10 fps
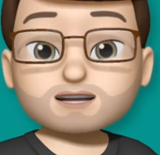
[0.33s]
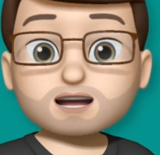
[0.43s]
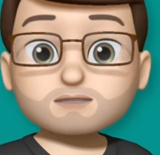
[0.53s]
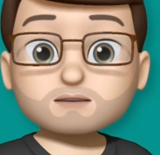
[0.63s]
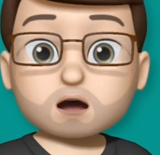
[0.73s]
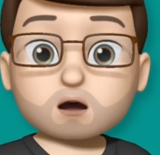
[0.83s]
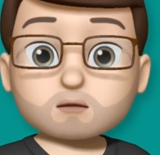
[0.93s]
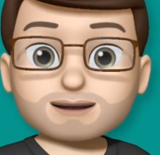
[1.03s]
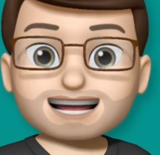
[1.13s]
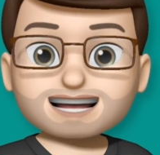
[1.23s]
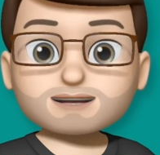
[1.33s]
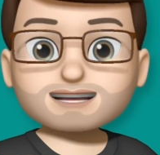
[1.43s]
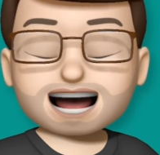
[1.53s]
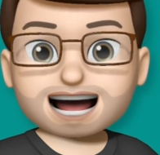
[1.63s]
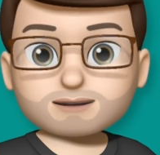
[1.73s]
There have long been
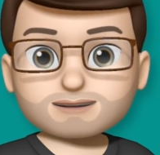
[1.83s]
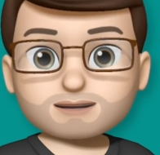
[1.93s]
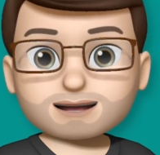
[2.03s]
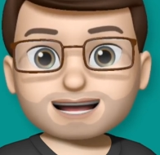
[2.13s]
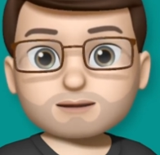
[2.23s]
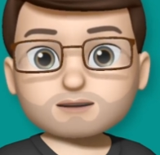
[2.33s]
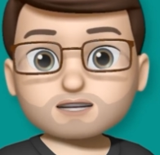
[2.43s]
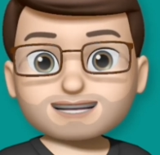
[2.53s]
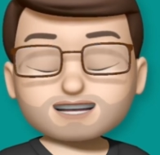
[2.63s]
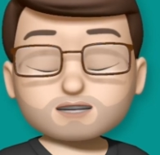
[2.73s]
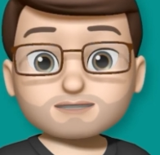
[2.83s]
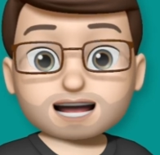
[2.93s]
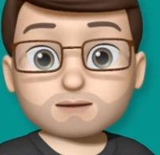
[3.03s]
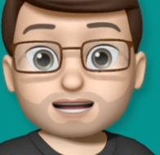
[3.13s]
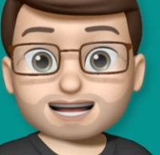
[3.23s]
different apps that will help you correct your
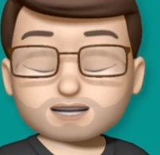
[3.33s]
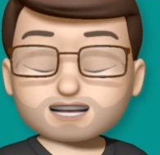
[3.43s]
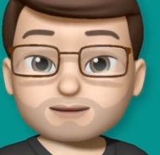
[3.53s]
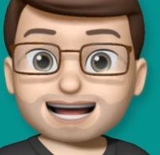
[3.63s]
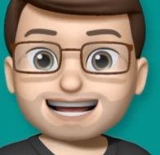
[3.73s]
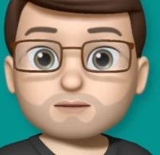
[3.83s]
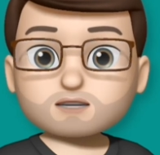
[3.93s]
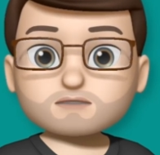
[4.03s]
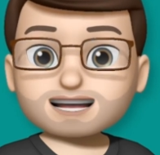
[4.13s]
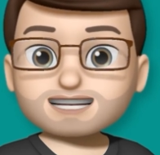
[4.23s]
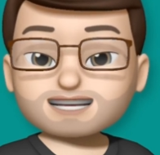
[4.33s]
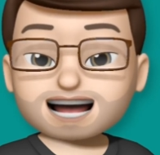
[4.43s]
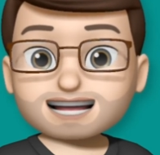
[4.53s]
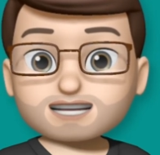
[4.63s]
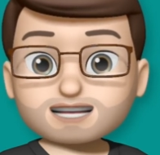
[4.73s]
grammar and your spelling when you're writing
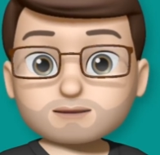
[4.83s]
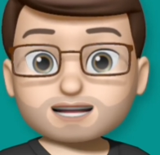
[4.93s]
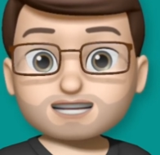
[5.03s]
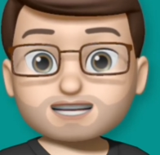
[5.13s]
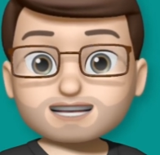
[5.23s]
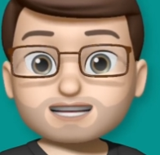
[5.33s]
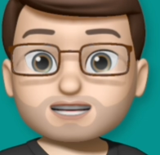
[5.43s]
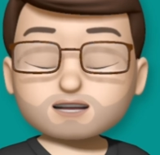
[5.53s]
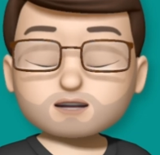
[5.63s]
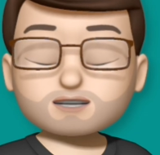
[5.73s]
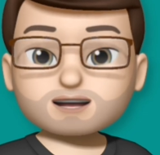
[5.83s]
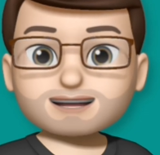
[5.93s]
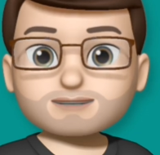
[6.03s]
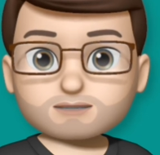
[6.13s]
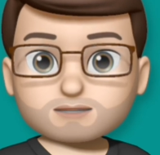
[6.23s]
text and messages on your
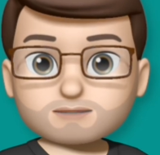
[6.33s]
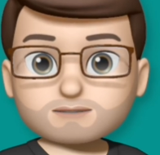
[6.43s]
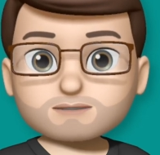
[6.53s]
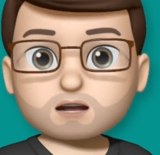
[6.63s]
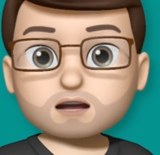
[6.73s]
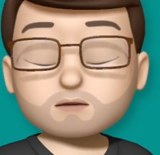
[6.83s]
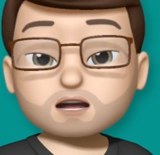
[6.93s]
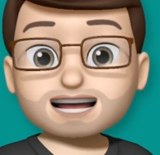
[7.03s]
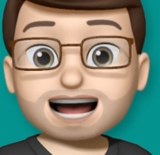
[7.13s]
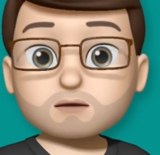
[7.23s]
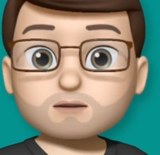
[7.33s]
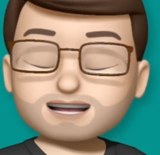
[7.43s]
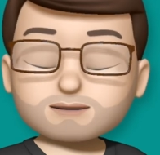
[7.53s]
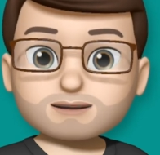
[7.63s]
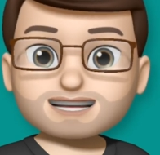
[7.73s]
iPhone. But now with
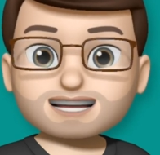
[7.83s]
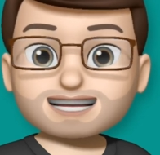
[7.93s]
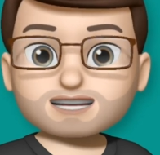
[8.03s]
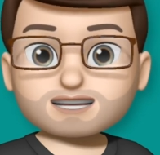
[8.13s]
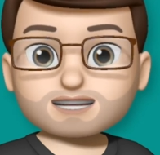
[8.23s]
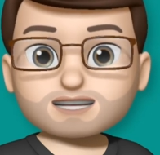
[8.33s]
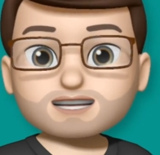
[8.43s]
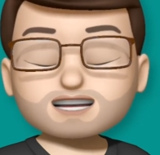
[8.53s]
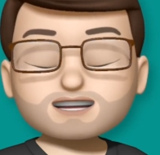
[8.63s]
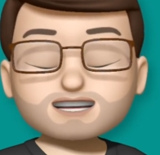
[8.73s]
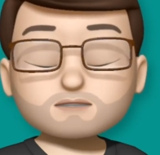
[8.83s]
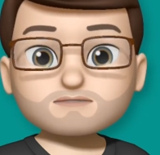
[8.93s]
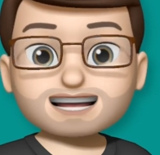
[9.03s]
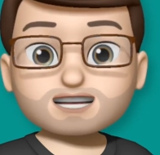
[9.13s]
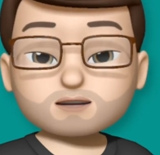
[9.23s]
Apple Intelligence, there's a
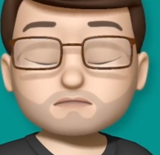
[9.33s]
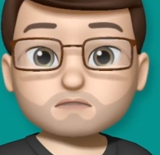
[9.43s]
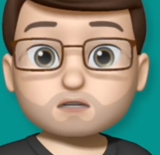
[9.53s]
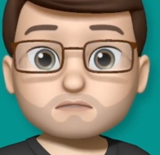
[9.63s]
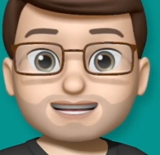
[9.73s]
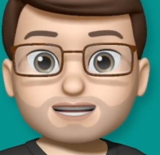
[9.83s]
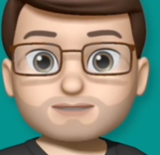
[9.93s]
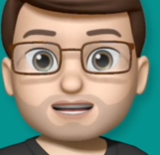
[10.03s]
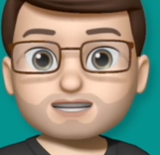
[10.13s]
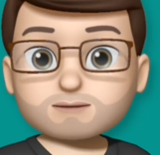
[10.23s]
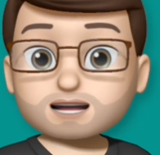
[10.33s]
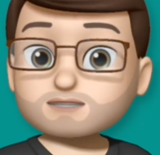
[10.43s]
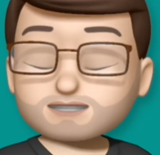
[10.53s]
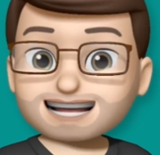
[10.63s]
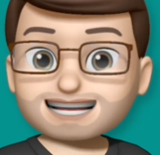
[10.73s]
brand new proofreading feature built
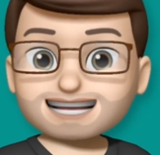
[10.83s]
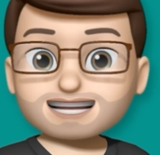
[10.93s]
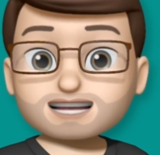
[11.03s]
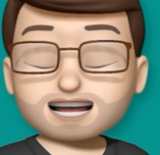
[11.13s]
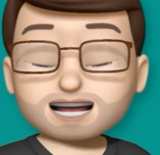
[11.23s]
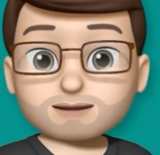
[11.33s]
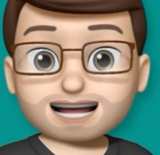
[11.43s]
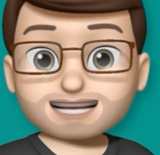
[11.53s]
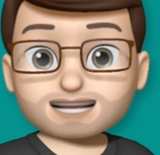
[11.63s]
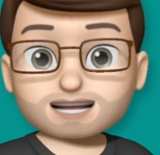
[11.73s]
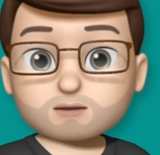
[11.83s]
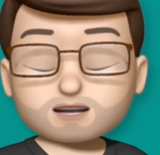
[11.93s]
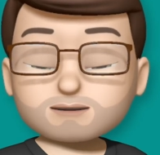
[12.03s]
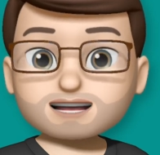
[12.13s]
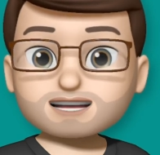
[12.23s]
right into the keypad,
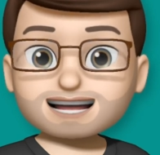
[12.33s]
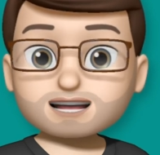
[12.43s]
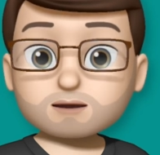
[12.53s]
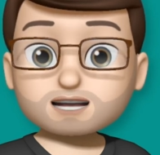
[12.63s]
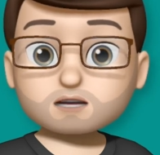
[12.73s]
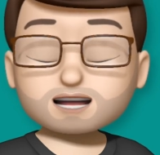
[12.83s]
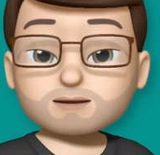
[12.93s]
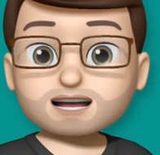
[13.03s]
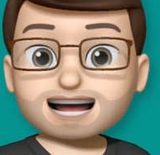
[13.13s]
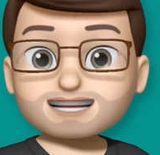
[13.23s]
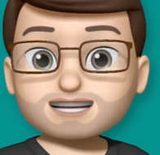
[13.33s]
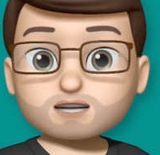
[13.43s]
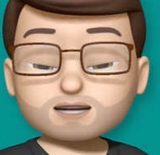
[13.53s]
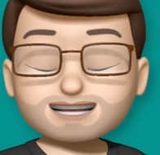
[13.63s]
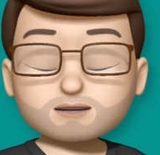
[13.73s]
which means anywhere you type text,
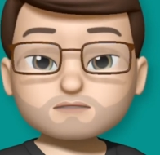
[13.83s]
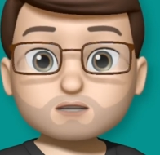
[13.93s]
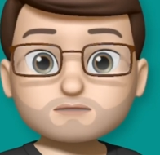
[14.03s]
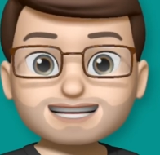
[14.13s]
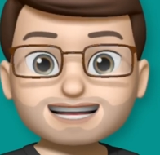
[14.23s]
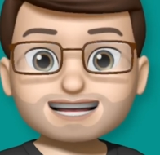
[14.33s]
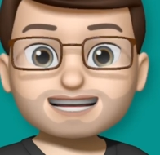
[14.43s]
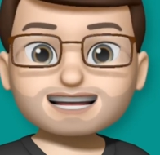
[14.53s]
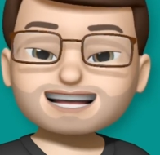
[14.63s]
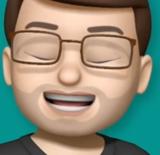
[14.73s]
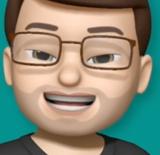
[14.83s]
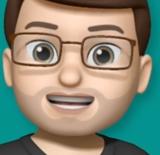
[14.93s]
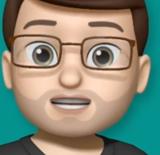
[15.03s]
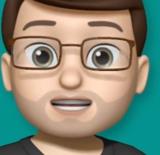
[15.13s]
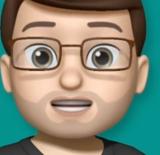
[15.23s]
you can now proofread it and
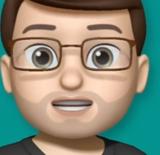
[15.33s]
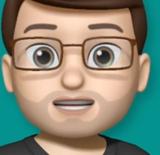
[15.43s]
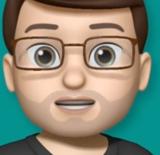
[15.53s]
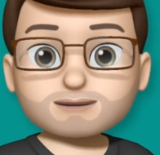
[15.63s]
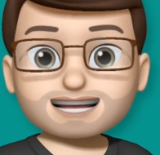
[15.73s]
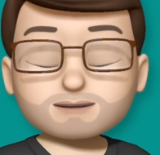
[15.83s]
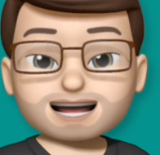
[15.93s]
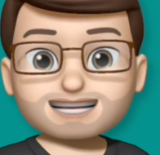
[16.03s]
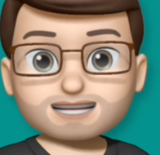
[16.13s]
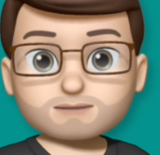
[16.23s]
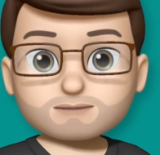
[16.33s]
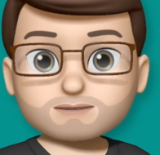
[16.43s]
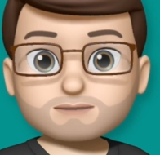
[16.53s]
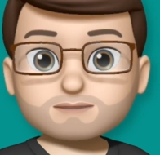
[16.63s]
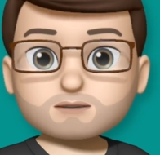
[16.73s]
get suggestions to make it better.
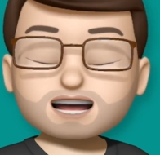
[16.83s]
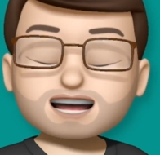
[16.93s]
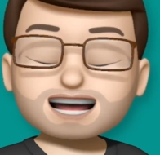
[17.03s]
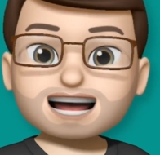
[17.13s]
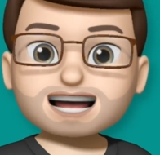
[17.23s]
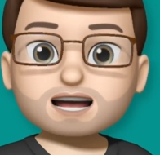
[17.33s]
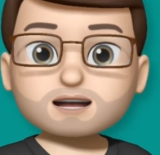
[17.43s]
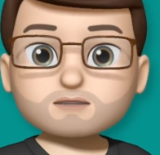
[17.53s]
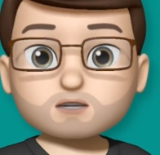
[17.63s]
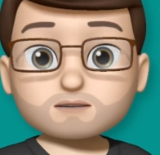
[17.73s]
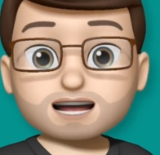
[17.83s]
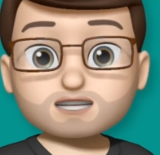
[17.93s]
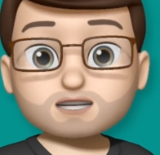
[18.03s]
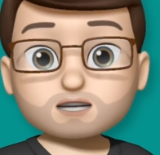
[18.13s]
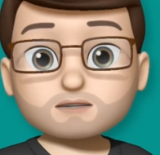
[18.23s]
Here I've got a
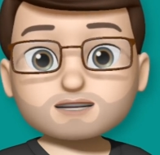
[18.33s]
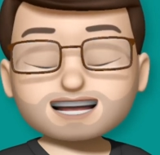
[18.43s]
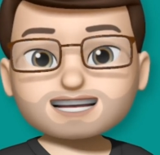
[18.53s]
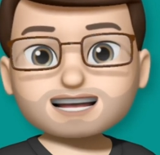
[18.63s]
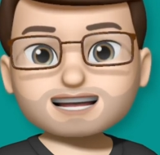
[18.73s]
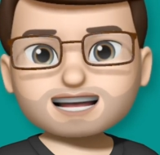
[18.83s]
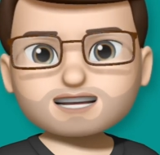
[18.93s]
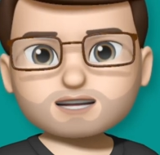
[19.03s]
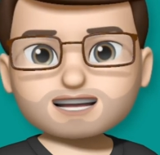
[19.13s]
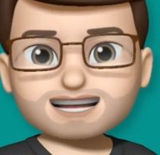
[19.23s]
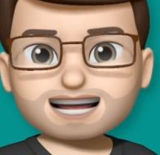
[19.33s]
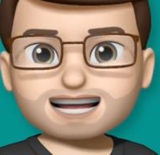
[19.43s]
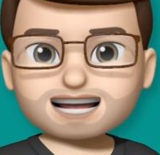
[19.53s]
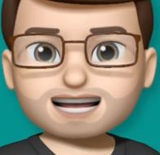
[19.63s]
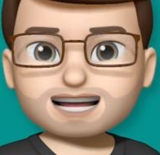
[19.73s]
message that I'm writing, and as you can
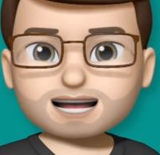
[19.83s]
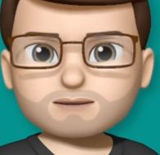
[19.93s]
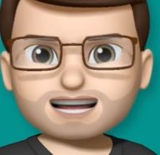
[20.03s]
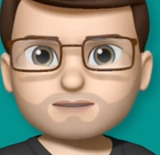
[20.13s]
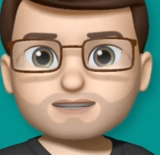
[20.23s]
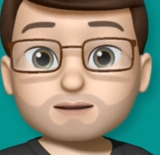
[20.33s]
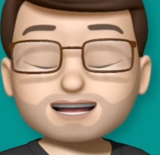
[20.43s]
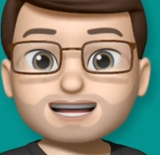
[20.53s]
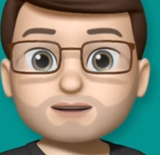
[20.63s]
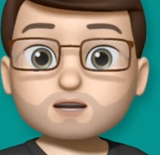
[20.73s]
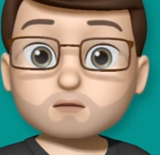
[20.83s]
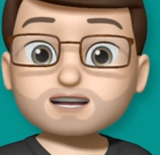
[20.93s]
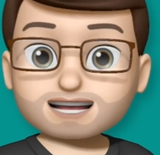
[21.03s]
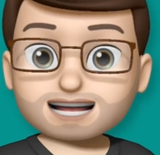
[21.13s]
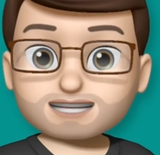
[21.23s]
tell, I'm deliberately making a few
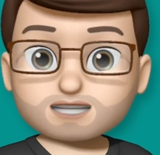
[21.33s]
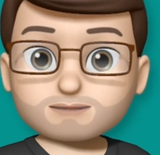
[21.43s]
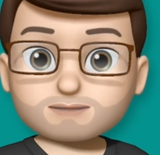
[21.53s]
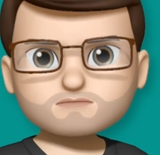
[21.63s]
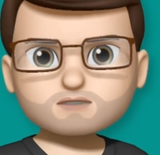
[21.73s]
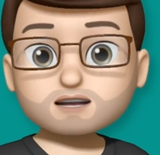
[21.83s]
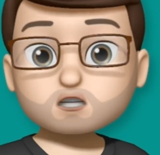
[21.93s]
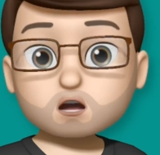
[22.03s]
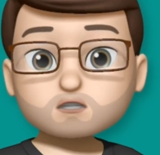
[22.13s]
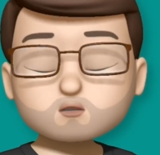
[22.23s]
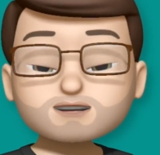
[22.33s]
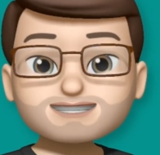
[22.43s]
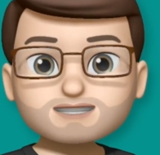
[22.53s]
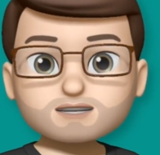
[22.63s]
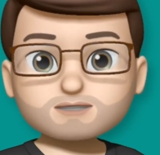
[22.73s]
mistakes. Not to
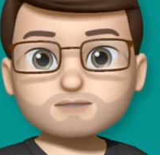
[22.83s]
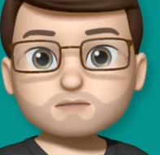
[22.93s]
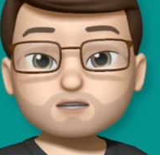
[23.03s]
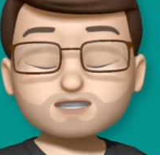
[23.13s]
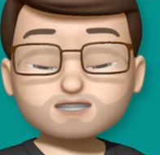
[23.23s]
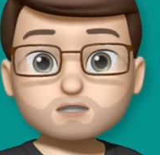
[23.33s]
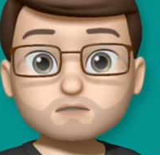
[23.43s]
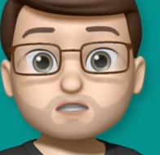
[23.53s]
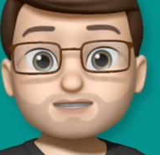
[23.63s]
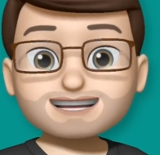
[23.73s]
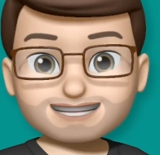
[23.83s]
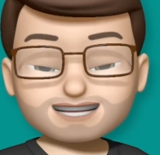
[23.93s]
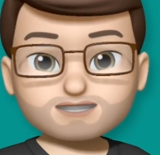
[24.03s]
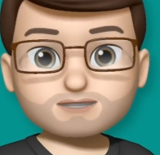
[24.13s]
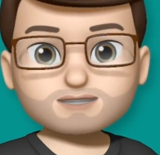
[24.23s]
worry though, because it's going to be a great
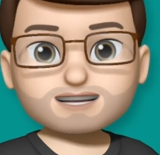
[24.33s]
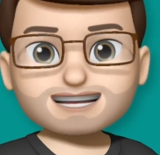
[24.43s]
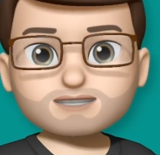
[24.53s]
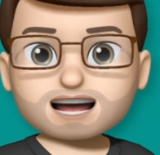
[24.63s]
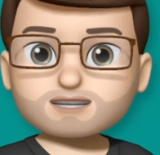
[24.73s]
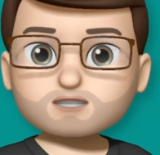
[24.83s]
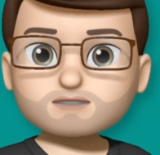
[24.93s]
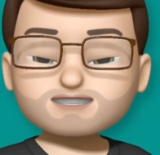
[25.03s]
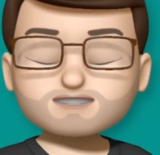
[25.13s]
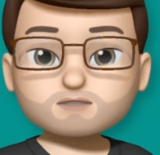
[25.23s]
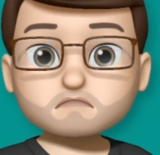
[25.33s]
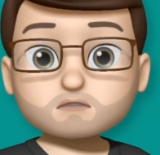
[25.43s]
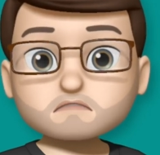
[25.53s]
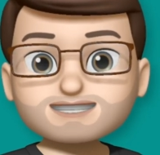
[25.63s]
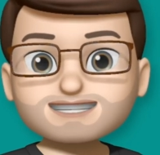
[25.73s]
test to find out how good this new
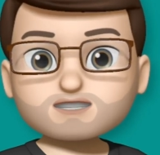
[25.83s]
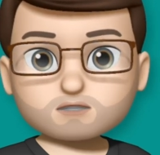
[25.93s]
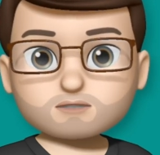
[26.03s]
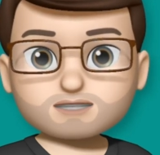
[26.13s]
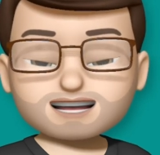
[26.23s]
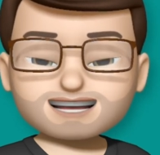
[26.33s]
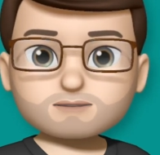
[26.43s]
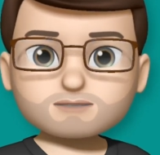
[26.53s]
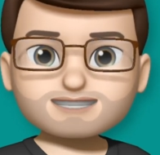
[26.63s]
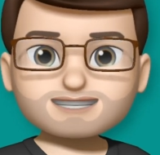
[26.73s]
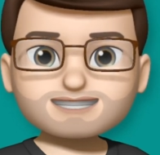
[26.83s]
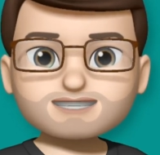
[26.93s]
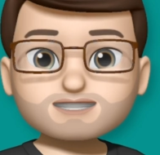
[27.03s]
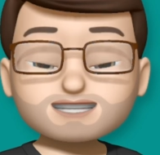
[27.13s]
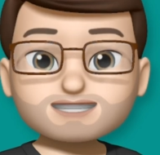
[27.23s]
proofreading tool in Apple
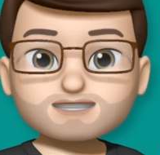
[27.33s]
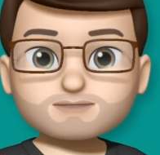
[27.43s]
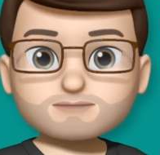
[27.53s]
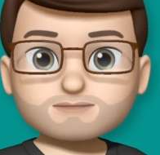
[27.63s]
Intelligence is.